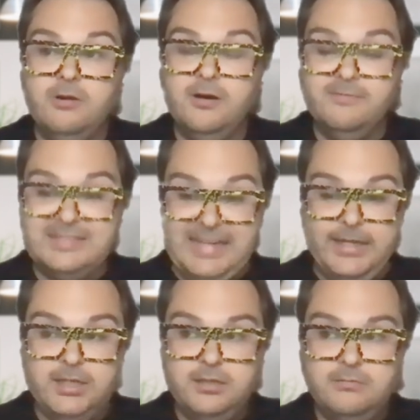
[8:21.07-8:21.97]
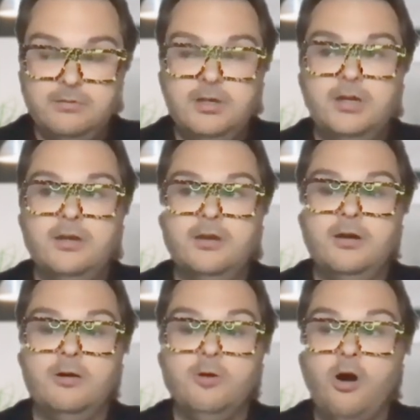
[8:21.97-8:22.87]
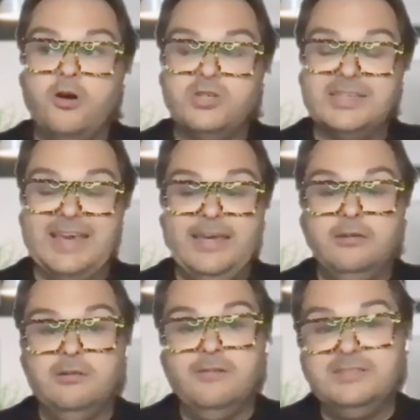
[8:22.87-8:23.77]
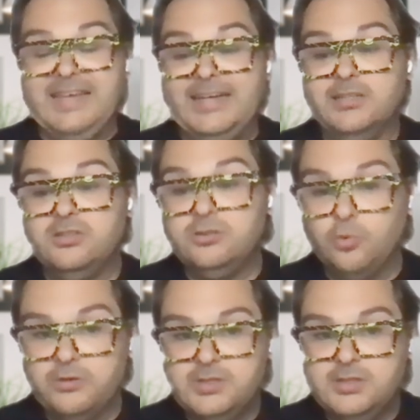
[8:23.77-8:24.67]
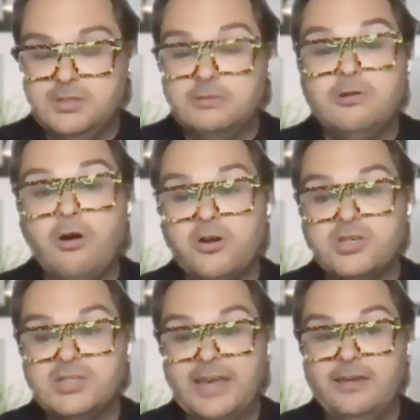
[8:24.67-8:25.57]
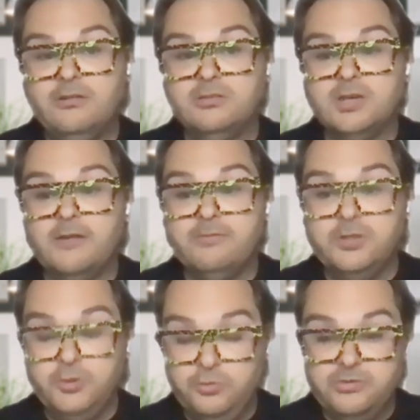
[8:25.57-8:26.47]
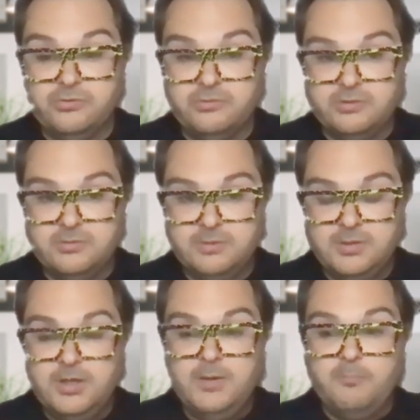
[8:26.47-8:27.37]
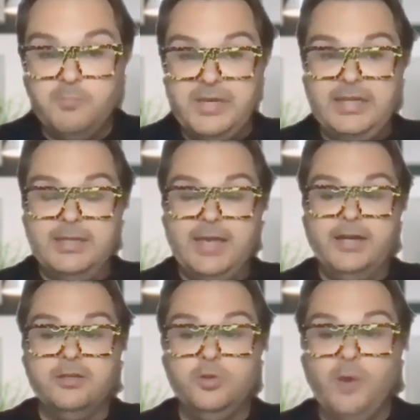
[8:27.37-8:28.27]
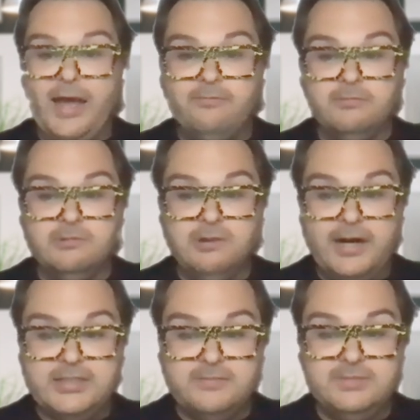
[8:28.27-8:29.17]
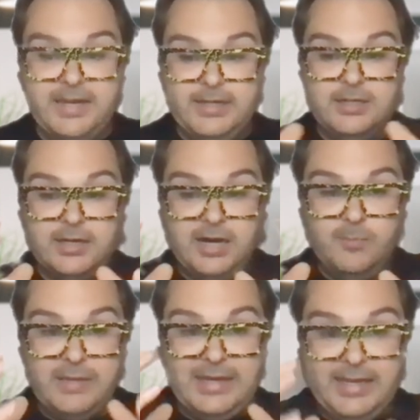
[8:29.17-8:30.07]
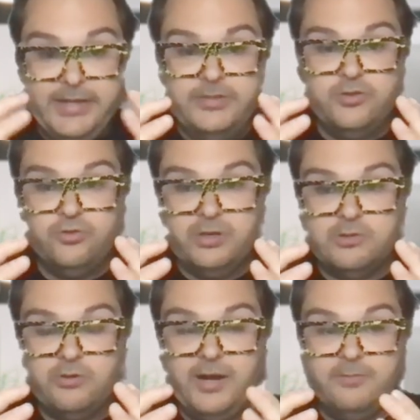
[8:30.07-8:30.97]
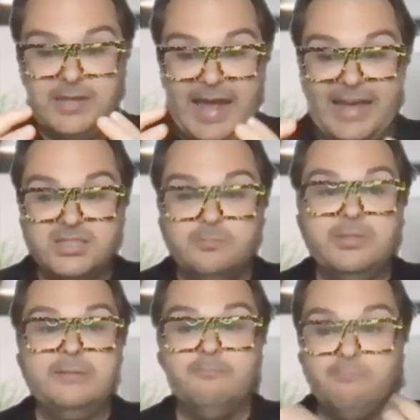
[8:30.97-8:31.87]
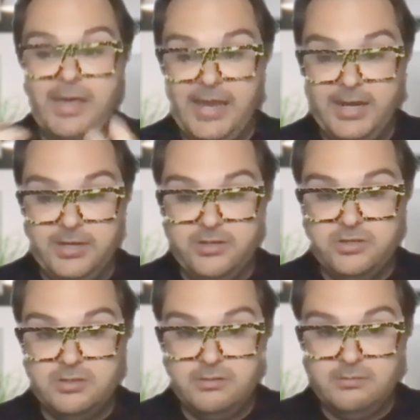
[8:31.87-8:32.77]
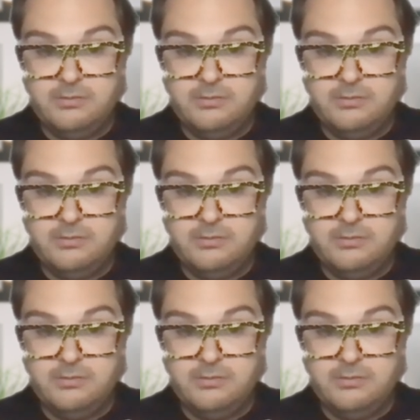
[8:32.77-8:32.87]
of data, large scale of data sources, large scales of users, meaning that you have lots of data coming into TrustGraph that has to be managed,